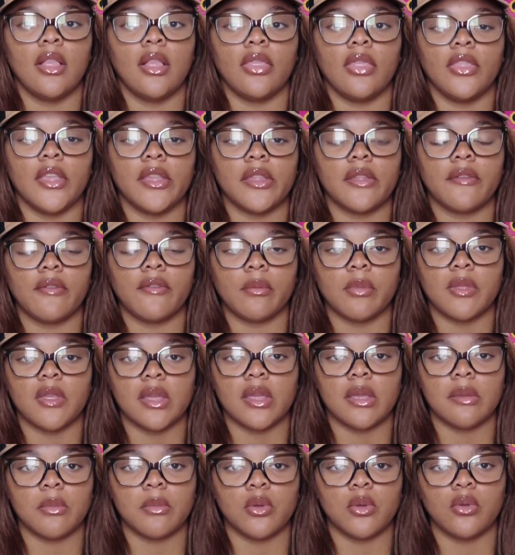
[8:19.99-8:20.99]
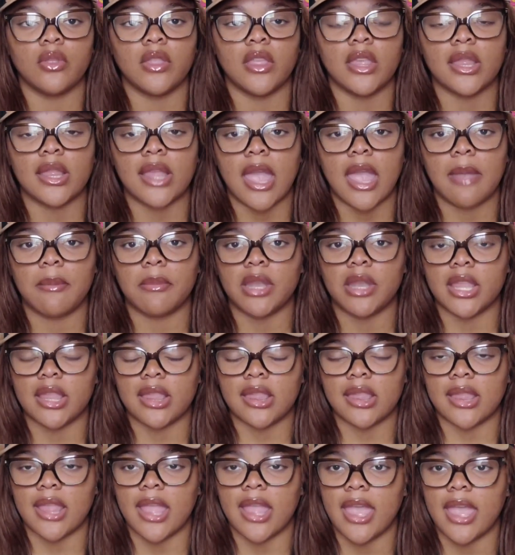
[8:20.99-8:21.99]
These came in a
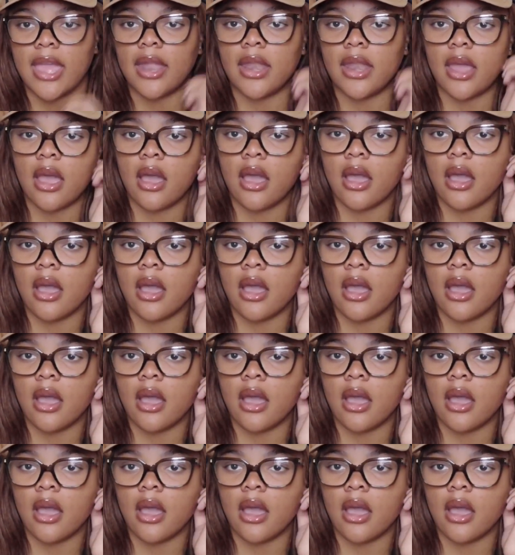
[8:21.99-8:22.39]
set.